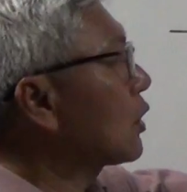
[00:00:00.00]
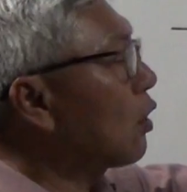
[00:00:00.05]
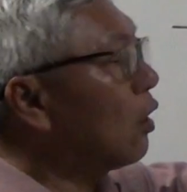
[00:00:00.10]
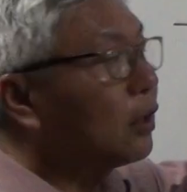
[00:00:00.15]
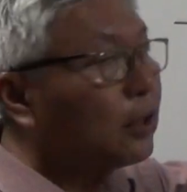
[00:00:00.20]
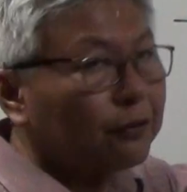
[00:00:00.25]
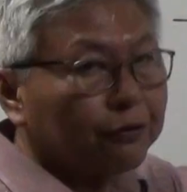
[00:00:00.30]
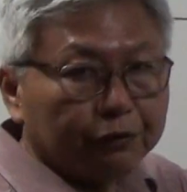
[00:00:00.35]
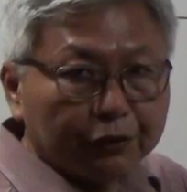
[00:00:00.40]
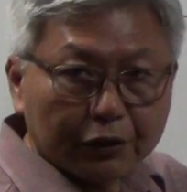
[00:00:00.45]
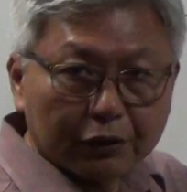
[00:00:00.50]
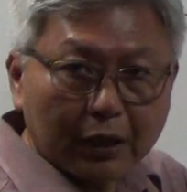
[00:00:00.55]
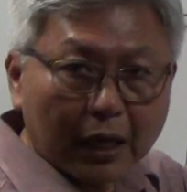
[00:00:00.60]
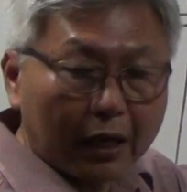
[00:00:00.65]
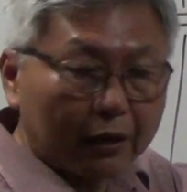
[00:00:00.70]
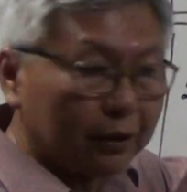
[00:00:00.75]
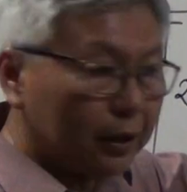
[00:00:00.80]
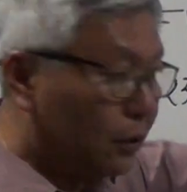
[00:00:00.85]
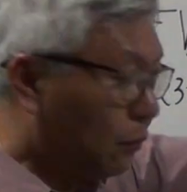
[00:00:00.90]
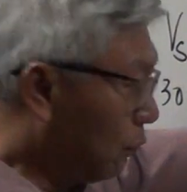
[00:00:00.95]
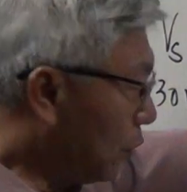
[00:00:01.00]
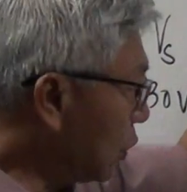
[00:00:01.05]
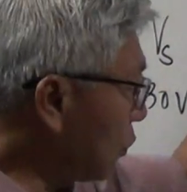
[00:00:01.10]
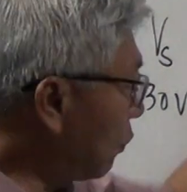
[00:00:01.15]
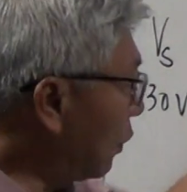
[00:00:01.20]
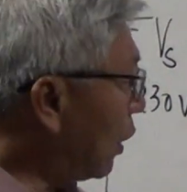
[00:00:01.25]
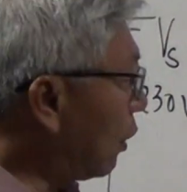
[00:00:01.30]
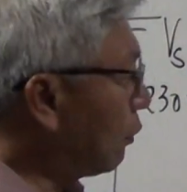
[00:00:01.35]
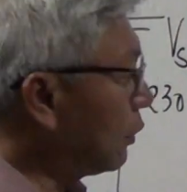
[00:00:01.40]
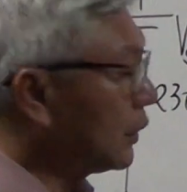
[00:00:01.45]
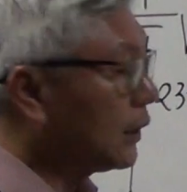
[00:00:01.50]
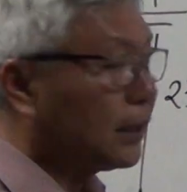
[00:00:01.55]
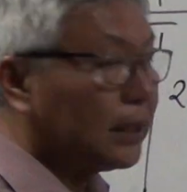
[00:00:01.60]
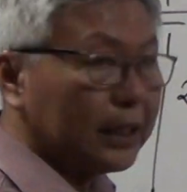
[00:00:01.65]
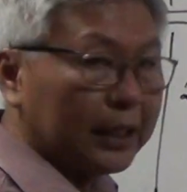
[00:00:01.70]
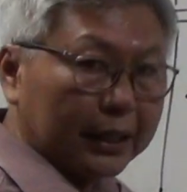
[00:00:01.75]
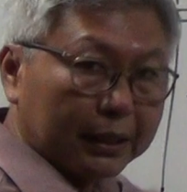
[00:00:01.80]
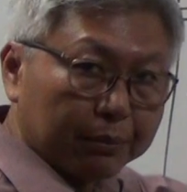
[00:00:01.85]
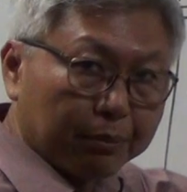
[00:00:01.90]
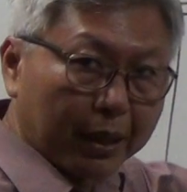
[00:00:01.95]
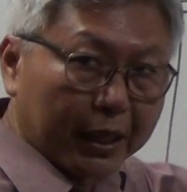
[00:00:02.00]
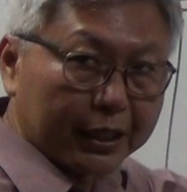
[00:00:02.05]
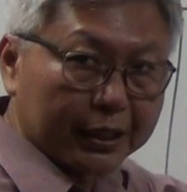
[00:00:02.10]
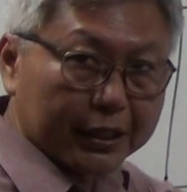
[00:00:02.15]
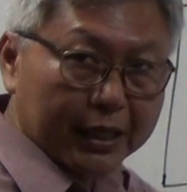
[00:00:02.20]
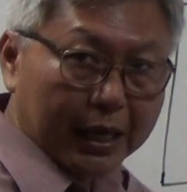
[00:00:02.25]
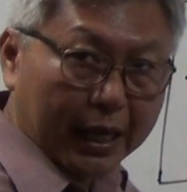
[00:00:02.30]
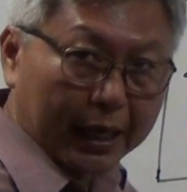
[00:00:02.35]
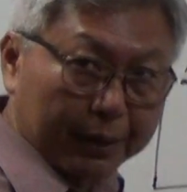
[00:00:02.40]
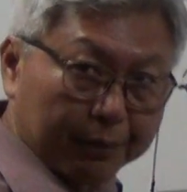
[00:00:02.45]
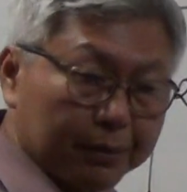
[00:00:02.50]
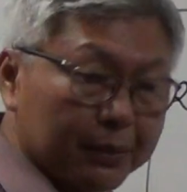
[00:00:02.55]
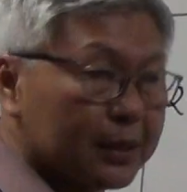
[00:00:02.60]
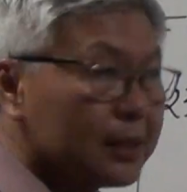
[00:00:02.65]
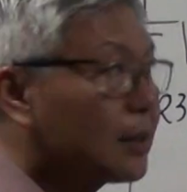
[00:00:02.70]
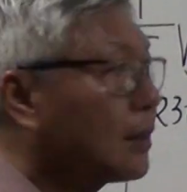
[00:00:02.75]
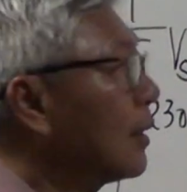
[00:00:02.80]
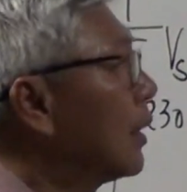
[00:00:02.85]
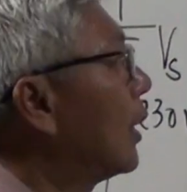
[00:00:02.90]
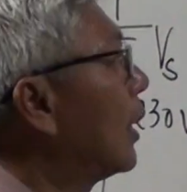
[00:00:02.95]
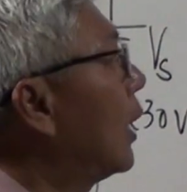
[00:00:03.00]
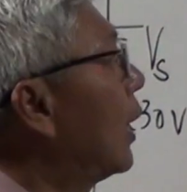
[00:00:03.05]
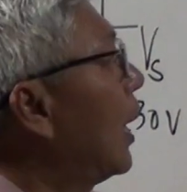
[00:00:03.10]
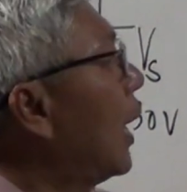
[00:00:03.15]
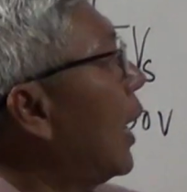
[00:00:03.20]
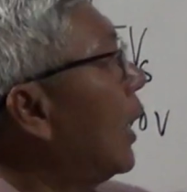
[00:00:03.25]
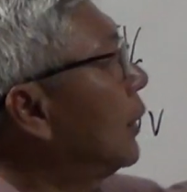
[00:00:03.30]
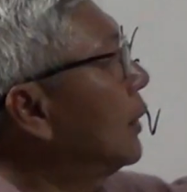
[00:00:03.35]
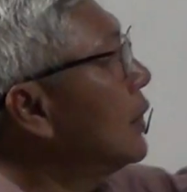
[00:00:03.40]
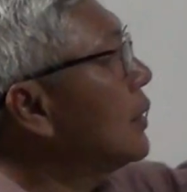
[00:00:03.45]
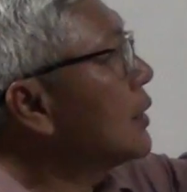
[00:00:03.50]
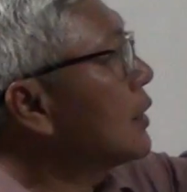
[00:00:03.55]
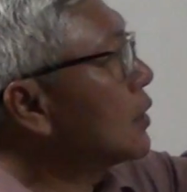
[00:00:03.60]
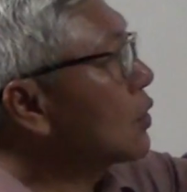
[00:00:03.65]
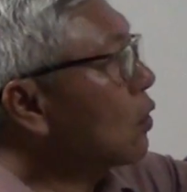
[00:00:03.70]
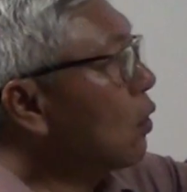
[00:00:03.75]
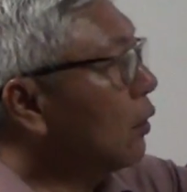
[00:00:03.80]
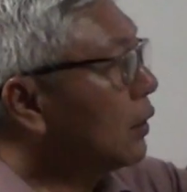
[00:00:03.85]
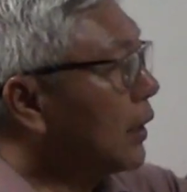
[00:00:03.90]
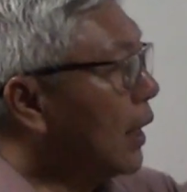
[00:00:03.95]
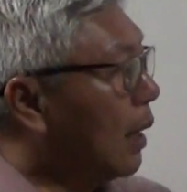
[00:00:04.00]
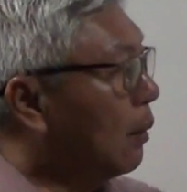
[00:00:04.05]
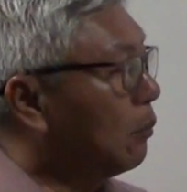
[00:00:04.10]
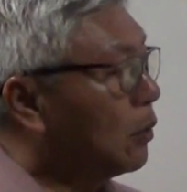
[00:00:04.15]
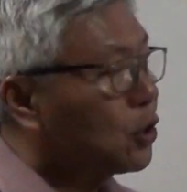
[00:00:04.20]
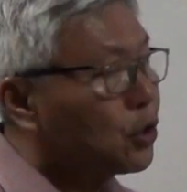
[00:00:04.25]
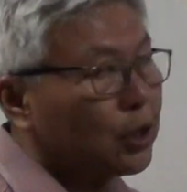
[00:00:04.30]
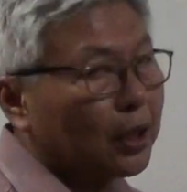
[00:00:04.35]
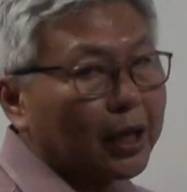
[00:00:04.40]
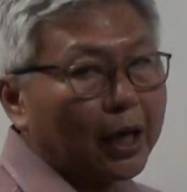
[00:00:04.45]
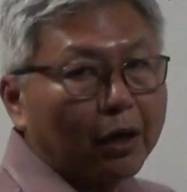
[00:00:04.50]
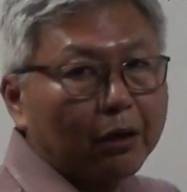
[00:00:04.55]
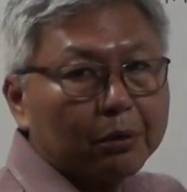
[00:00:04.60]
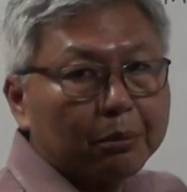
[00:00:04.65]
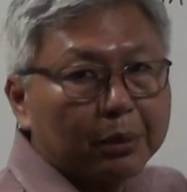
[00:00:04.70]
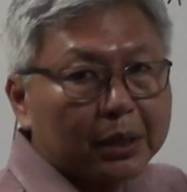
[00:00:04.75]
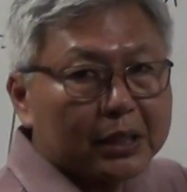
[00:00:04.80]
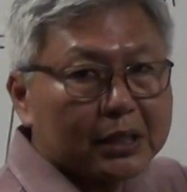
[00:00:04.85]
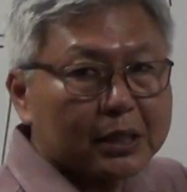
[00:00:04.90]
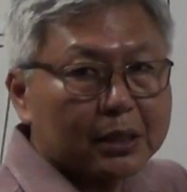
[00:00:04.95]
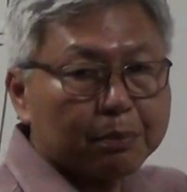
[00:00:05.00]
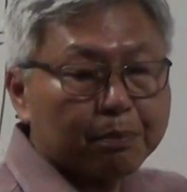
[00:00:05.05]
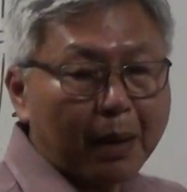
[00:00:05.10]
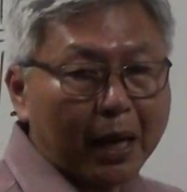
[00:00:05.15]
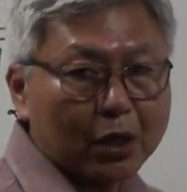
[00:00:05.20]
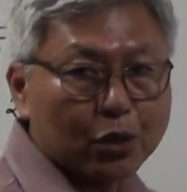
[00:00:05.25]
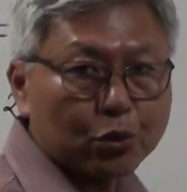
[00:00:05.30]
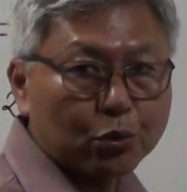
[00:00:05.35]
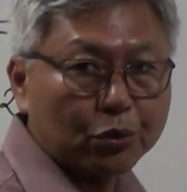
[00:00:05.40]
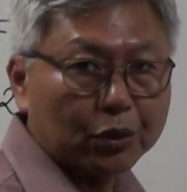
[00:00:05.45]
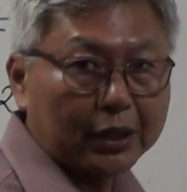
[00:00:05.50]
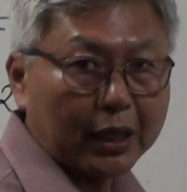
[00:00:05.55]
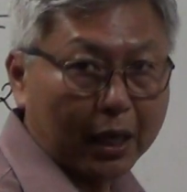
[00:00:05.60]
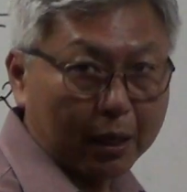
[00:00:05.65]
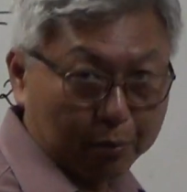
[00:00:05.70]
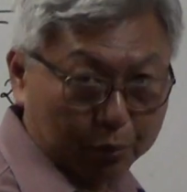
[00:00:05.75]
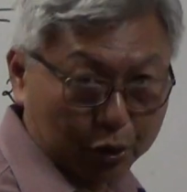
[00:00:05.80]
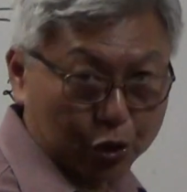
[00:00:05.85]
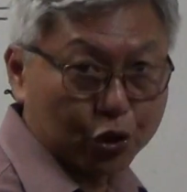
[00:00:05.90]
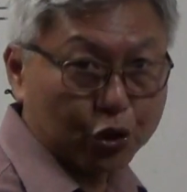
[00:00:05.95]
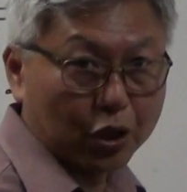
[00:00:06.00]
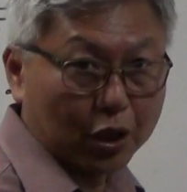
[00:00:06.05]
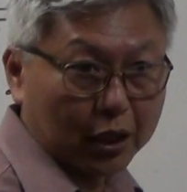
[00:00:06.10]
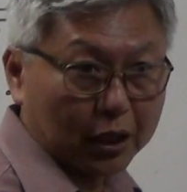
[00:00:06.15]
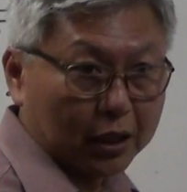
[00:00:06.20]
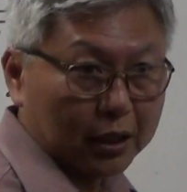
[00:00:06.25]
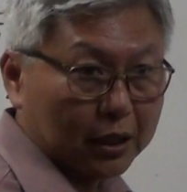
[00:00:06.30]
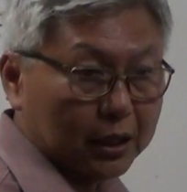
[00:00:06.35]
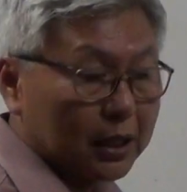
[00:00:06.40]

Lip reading: called the field current, which we already learned many times. And this is called the armature current because it's passed through the armature.